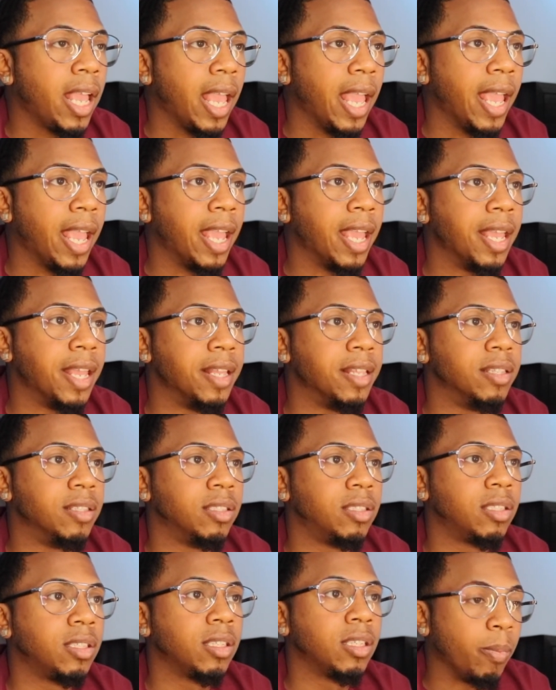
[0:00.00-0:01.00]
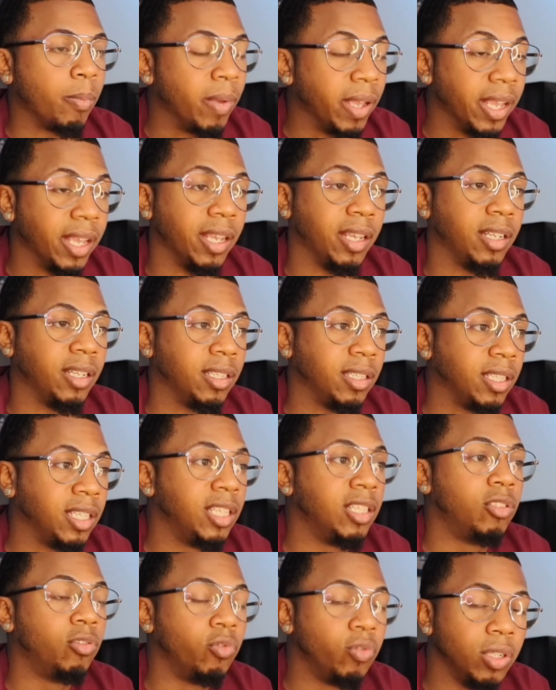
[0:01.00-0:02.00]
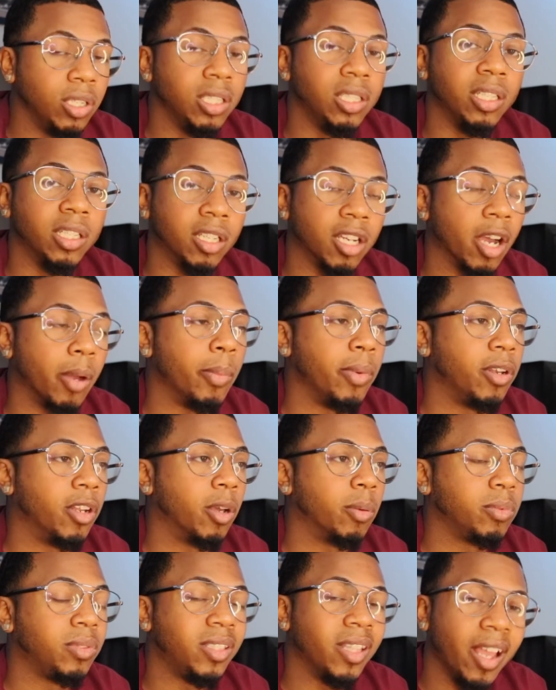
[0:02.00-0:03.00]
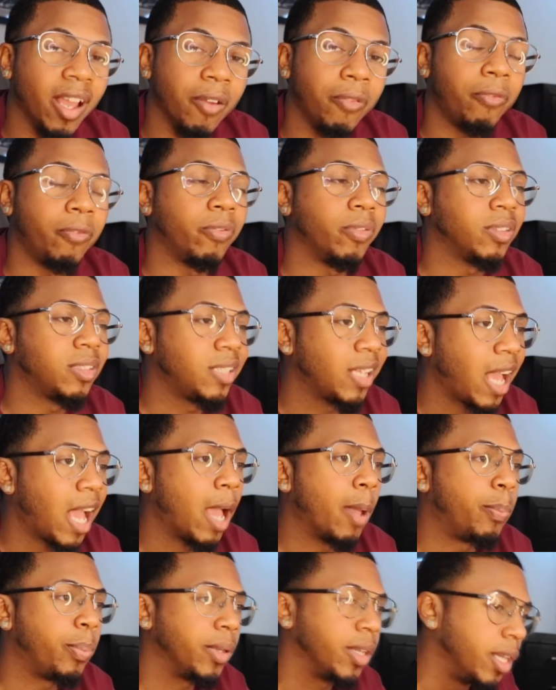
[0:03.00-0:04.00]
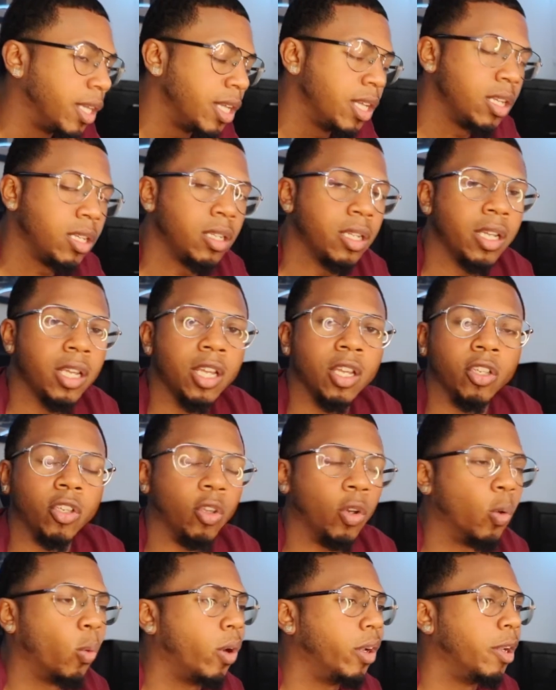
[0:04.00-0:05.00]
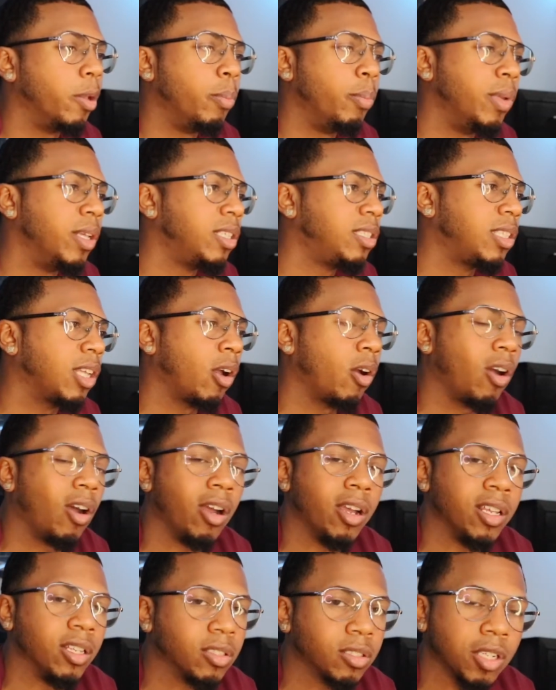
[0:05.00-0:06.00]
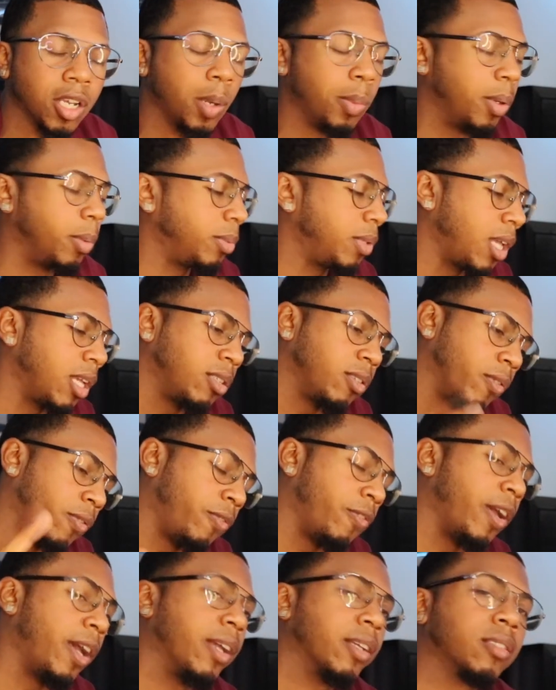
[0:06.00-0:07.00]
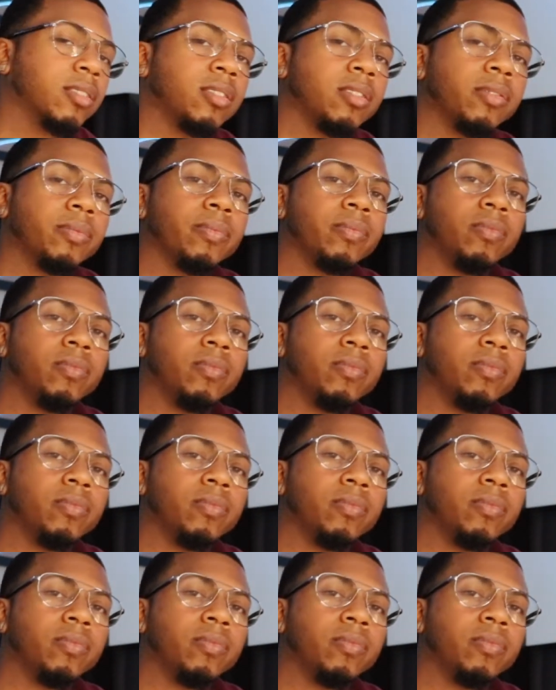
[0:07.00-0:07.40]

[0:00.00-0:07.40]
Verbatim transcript: and man he's really coming up def tap in you don't want to miss out on his come up that's a fact